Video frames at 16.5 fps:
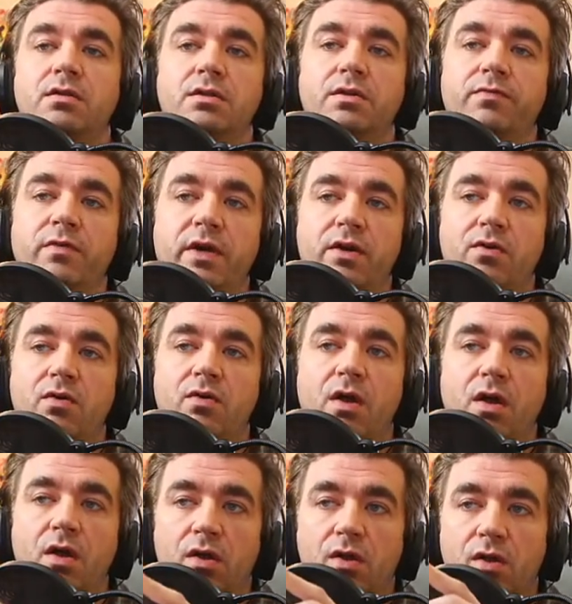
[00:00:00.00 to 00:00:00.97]
to
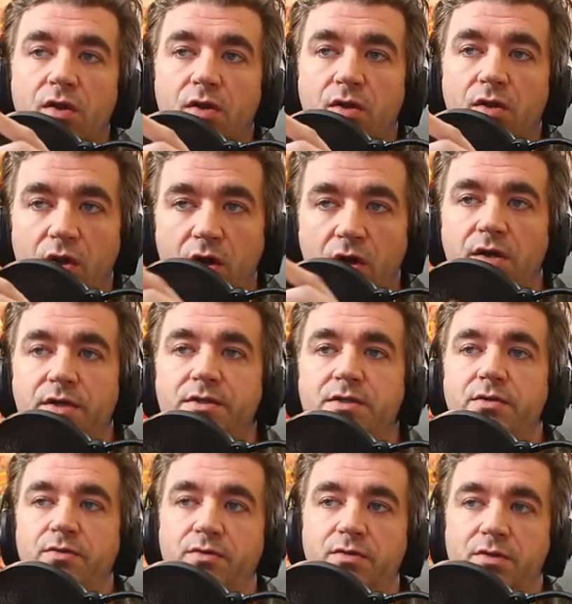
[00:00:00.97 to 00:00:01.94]
file
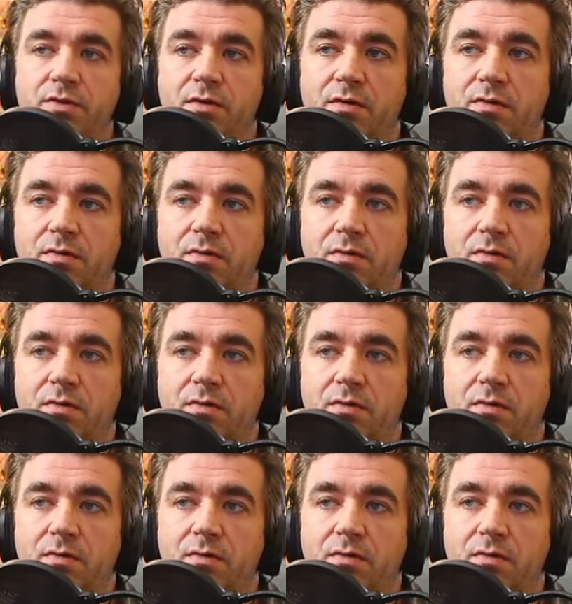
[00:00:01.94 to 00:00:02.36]
lawsuits.